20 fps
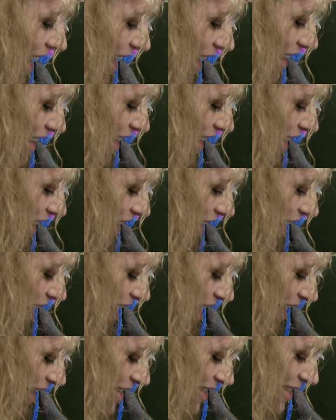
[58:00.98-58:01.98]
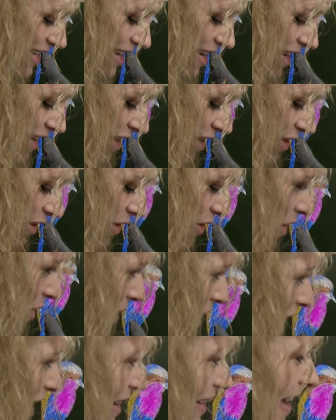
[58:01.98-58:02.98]
and it has, you
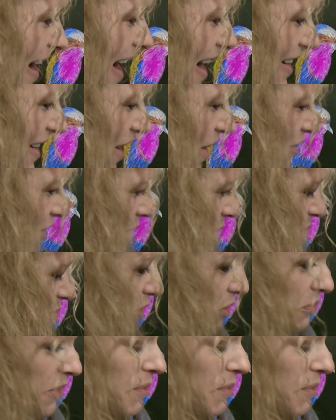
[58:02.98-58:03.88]
know, a lot of this blue.